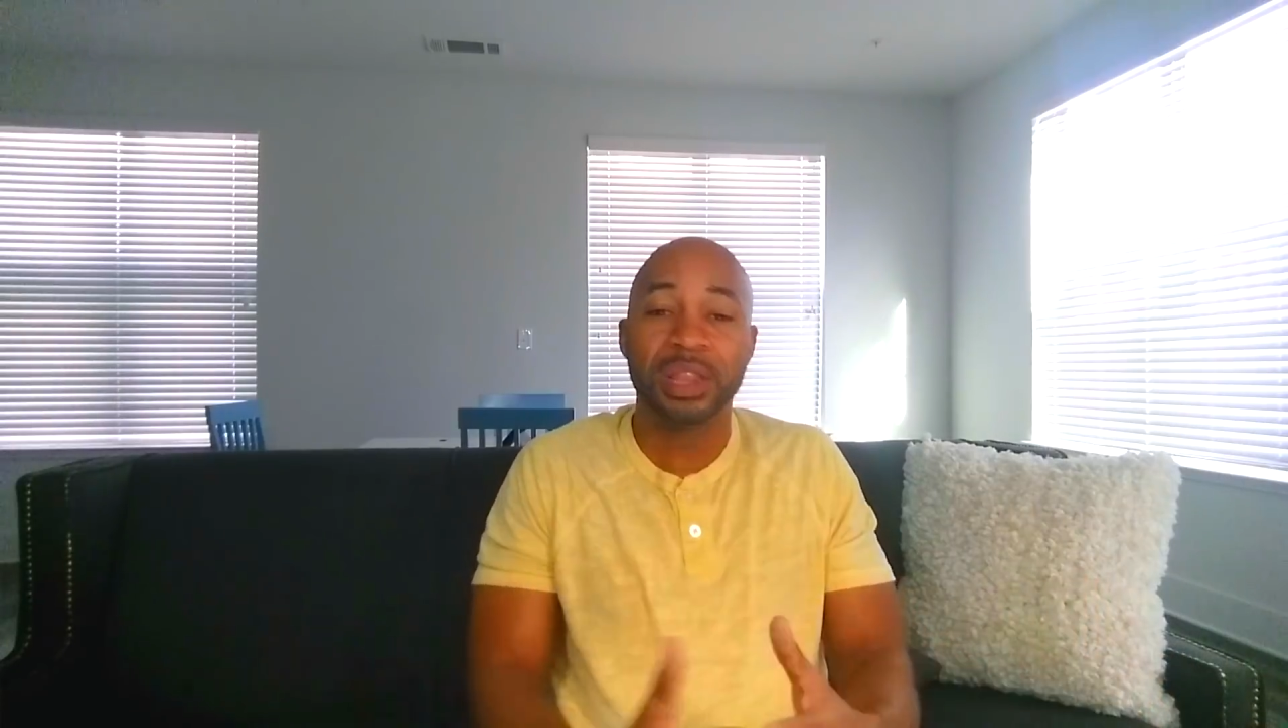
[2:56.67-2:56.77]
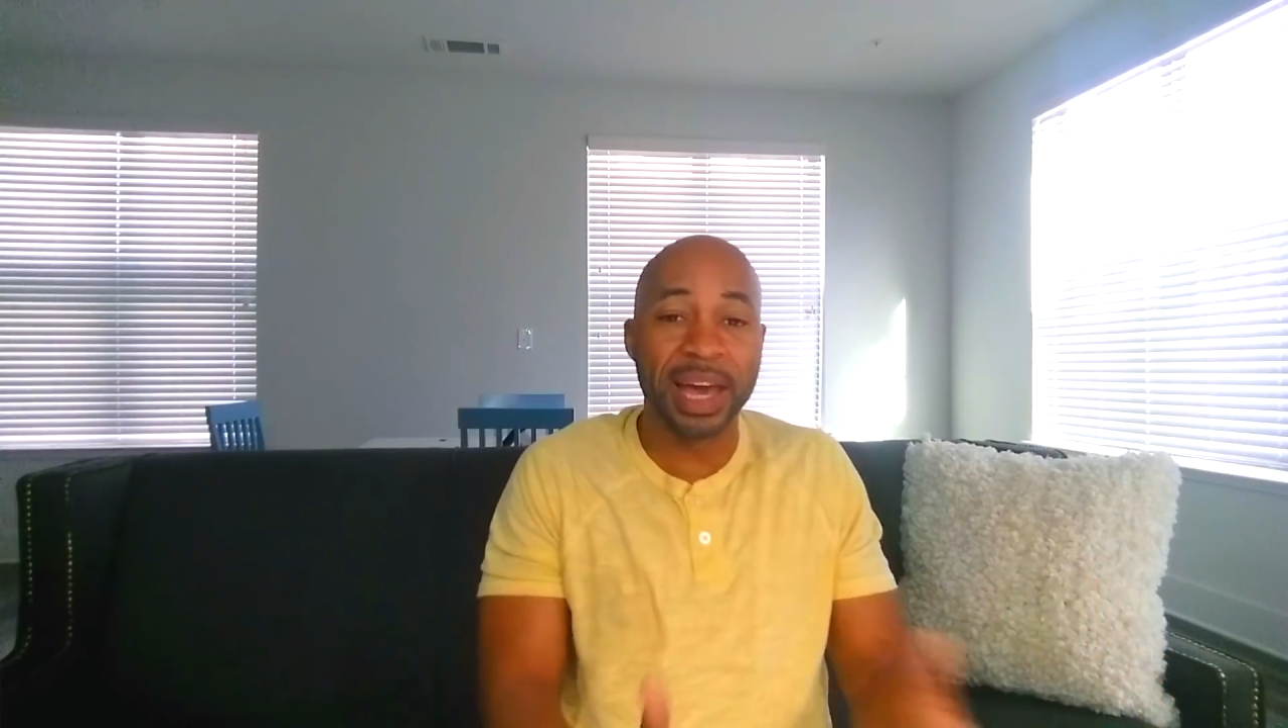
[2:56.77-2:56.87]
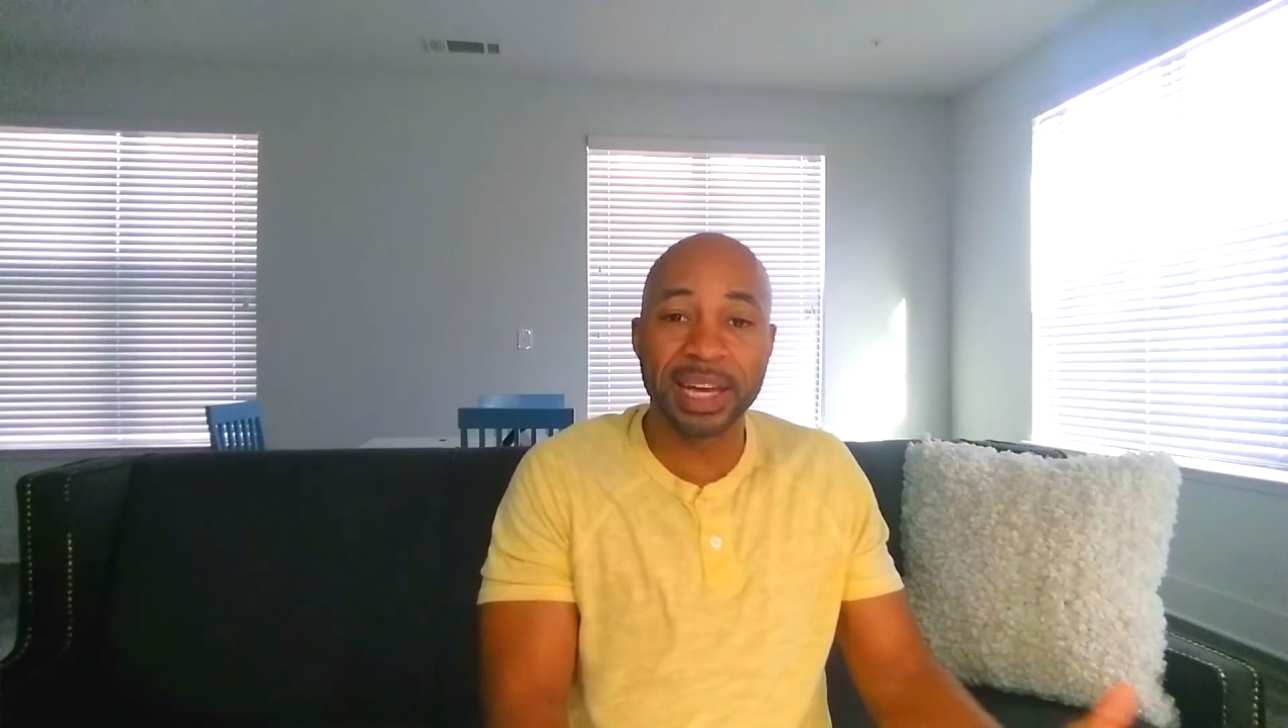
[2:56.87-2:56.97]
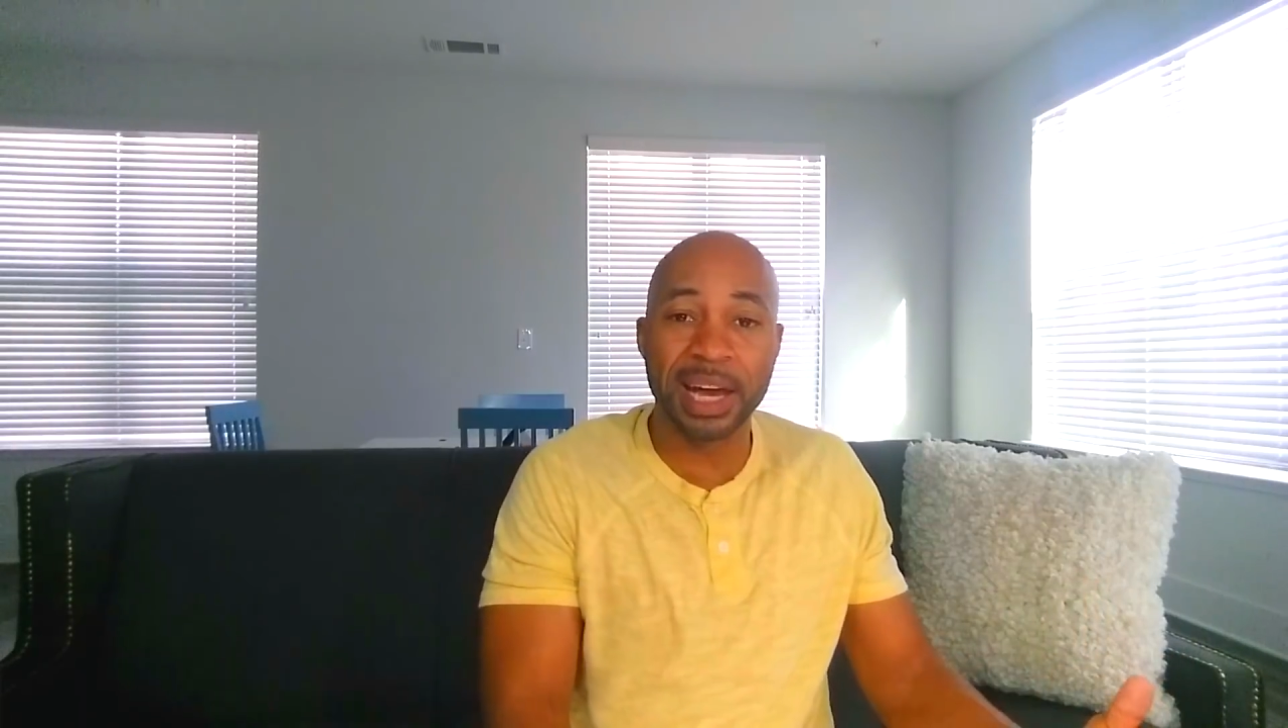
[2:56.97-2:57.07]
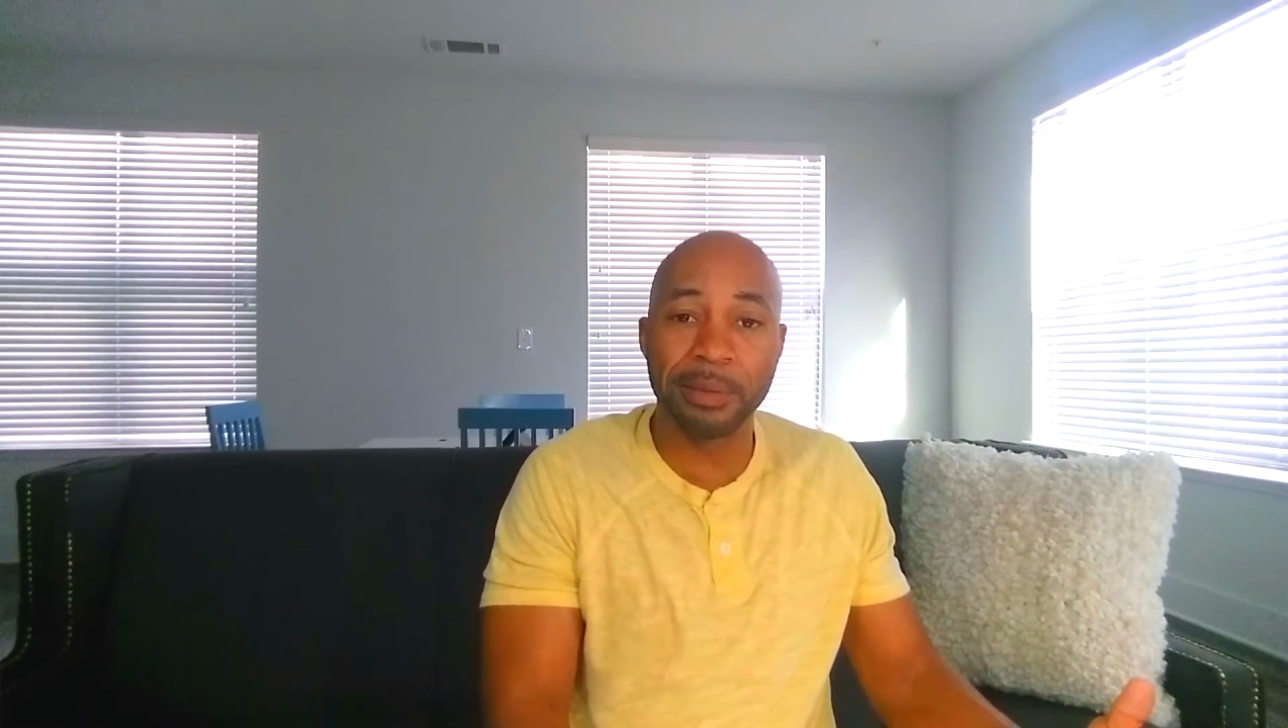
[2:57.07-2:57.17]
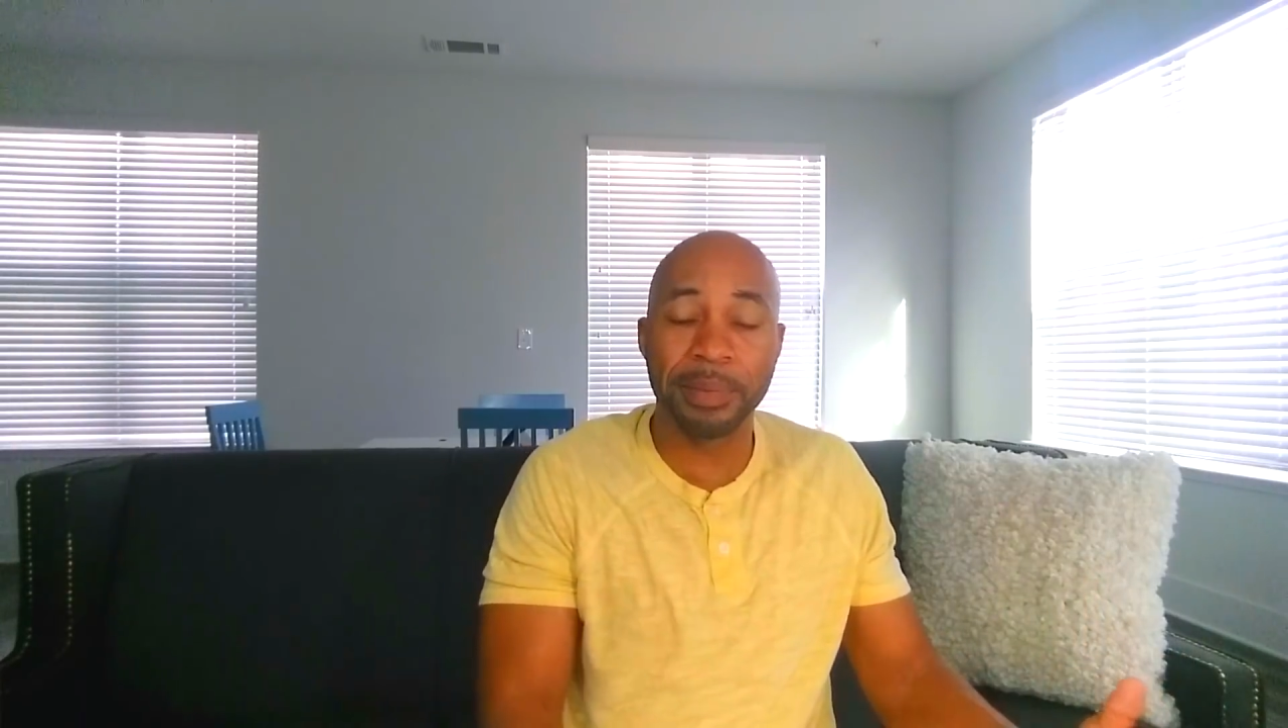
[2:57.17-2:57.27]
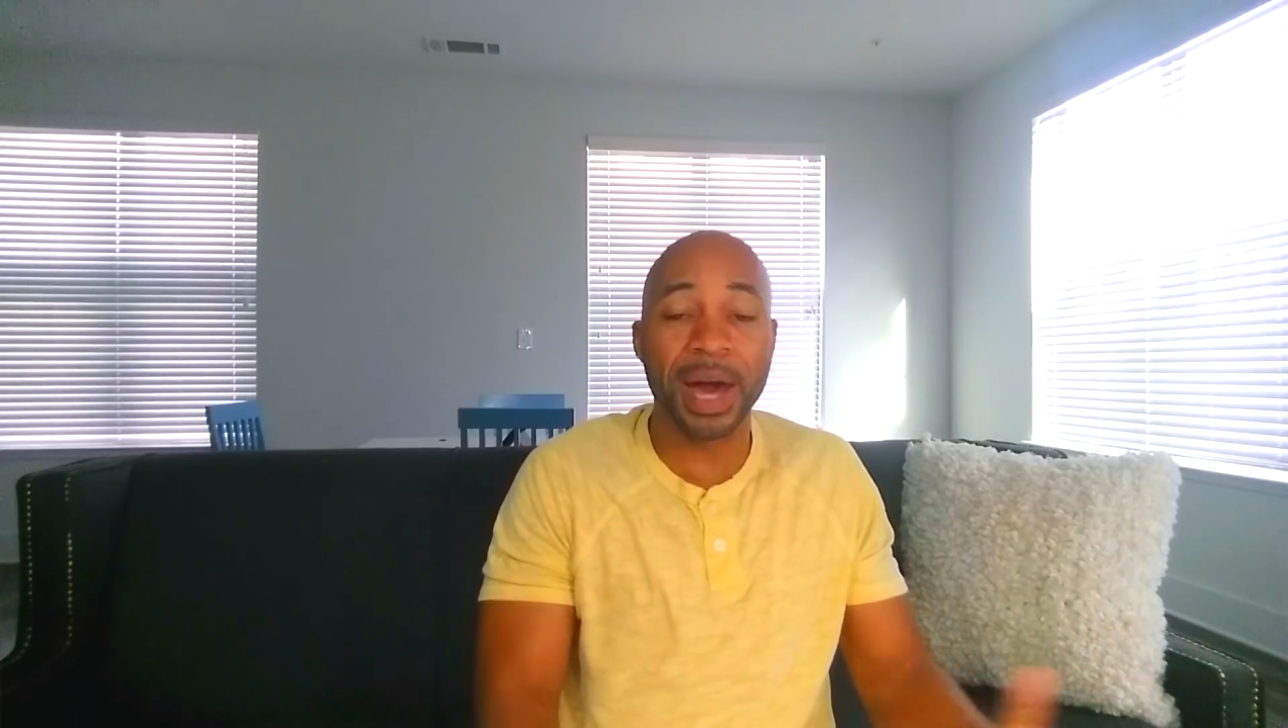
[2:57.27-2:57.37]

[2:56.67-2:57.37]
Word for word: They getting